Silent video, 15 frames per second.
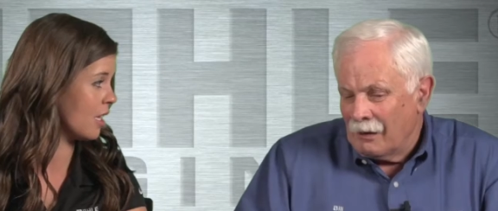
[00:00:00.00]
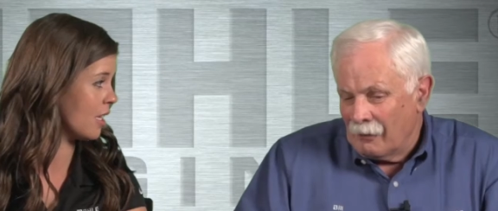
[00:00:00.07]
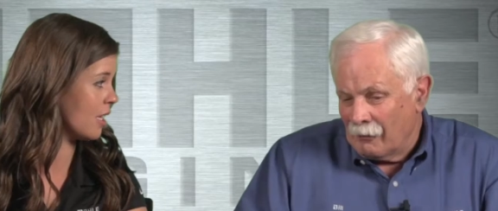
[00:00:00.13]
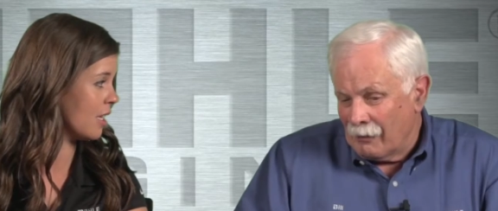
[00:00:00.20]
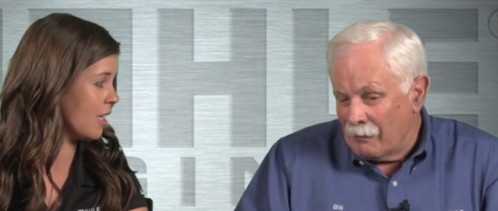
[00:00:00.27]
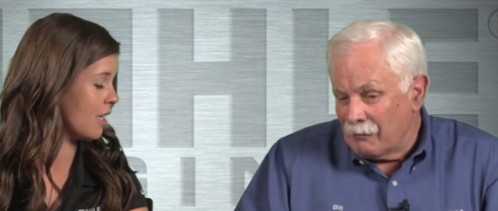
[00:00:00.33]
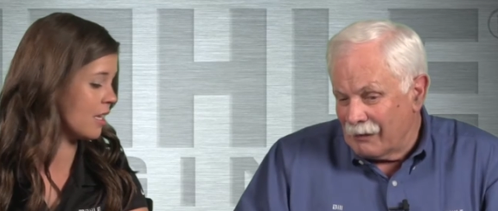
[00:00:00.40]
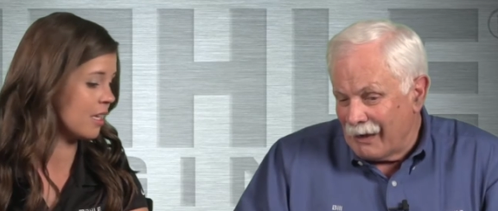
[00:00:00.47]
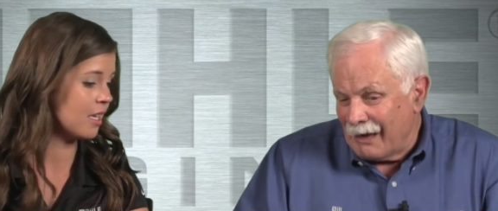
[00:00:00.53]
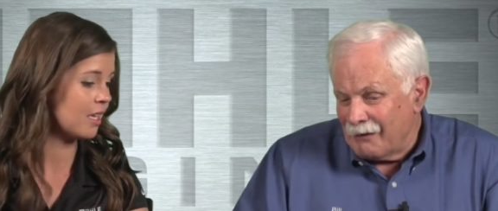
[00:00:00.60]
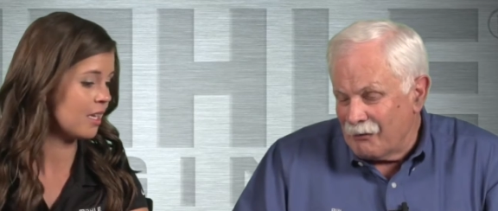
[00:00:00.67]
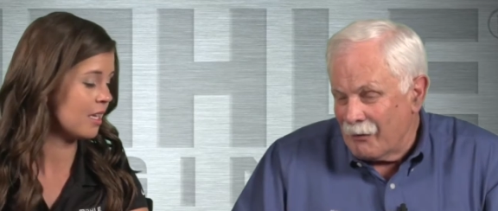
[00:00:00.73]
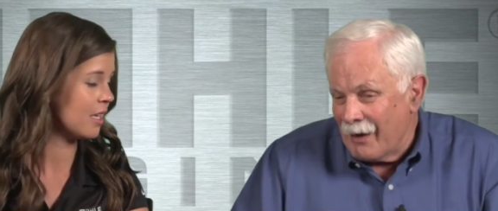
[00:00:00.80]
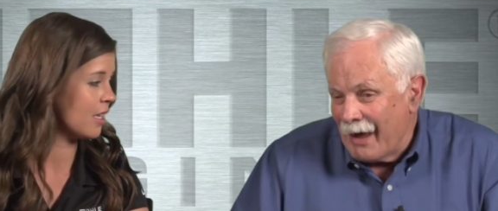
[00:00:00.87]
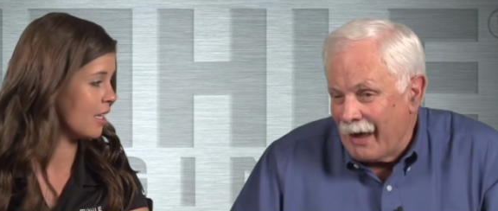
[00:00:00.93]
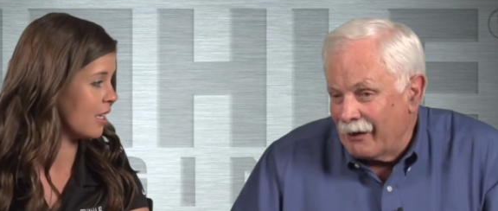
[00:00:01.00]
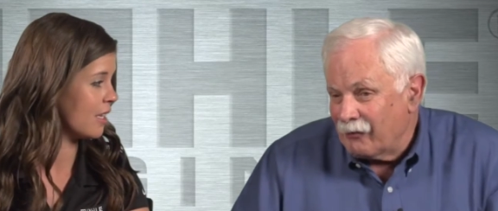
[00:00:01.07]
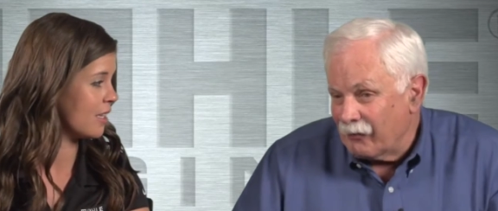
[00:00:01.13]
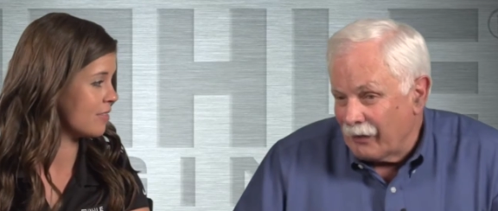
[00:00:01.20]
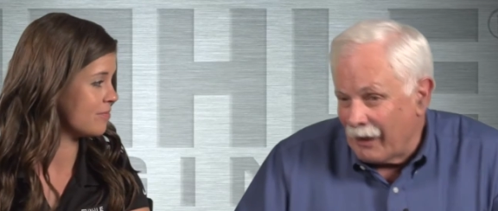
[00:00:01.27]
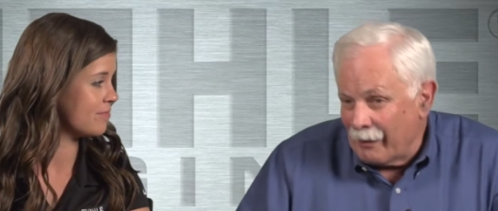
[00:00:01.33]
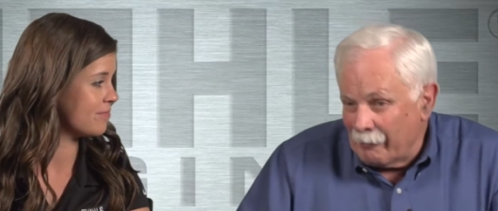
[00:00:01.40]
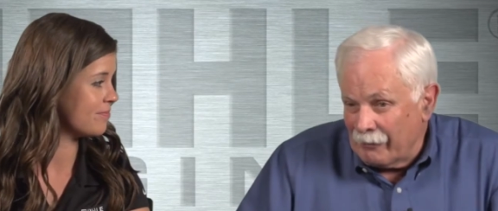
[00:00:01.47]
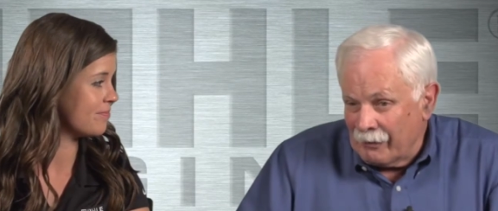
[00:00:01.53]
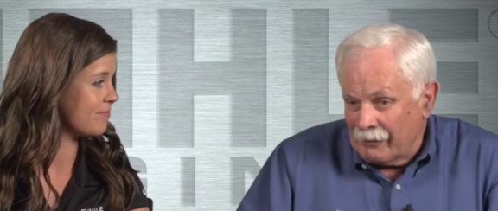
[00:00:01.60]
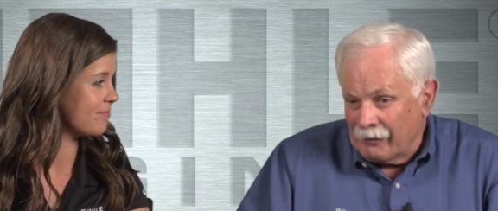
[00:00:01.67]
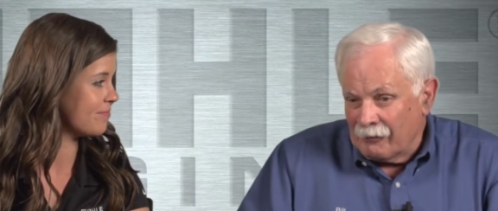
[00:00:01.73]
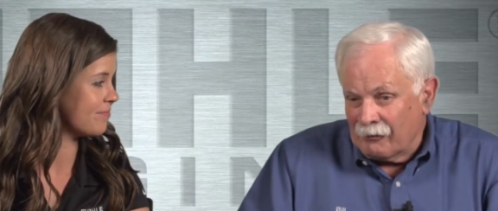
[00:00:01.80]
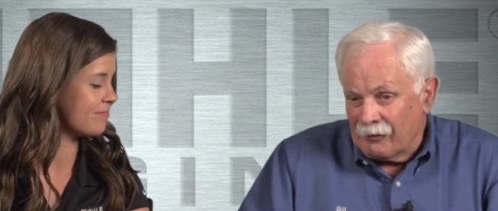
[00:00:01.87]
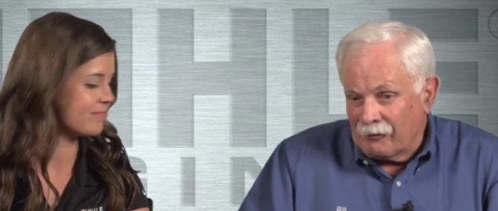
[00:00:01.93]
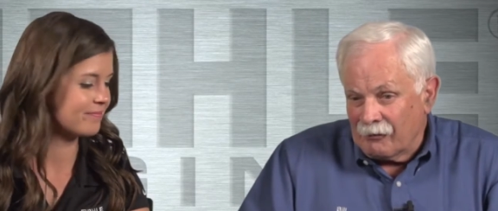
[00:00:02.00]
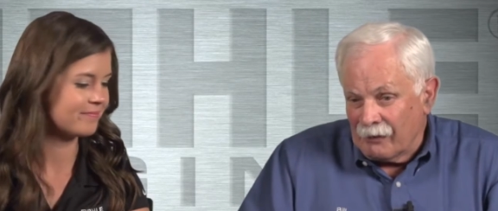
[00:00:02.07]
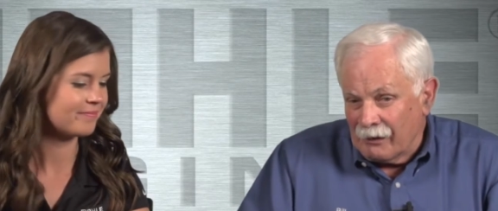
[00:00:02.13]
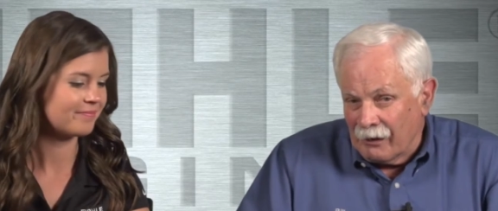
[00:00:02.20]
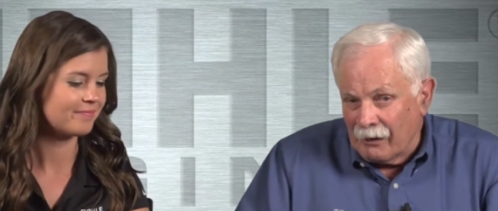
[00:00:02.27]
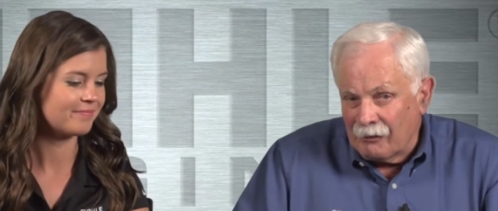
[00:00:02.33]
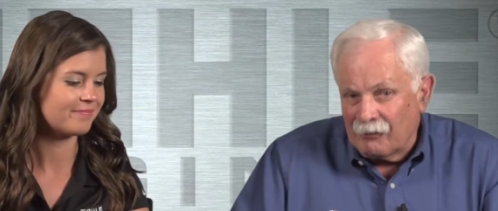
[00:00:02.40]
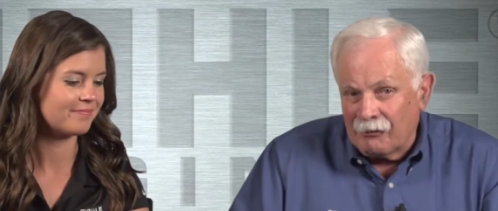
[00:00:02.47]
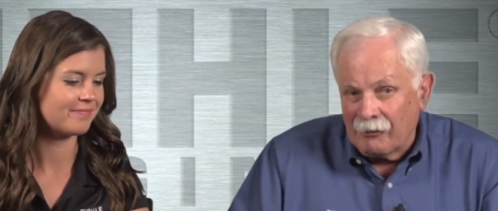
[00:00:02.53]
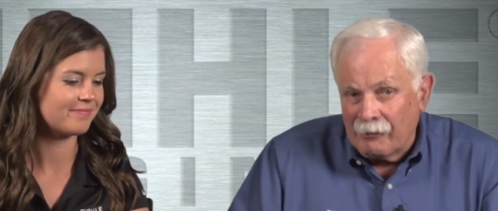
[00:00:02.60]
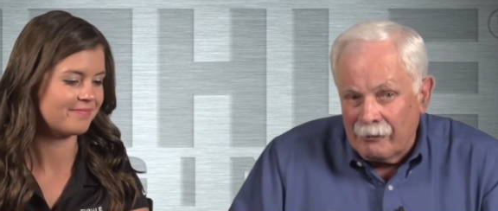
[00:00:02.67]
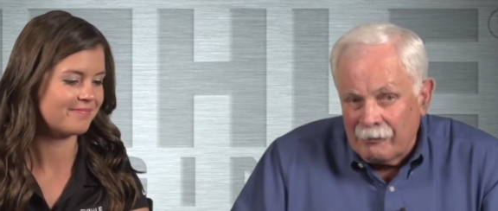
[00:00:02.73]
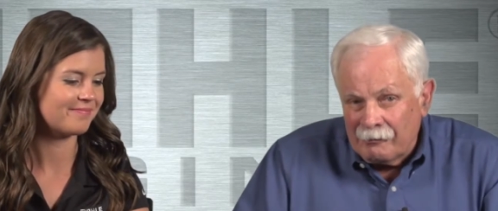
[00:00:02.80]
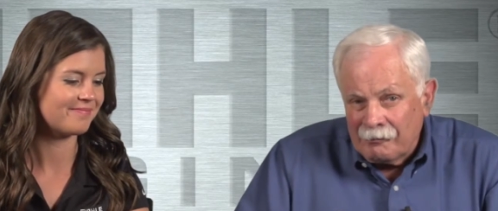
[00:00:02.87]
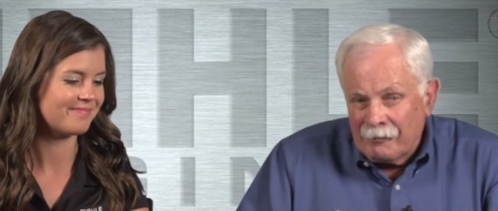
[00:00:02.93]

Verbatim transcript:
Speaker 1: Well, I'm glad you asked that because as a youngster,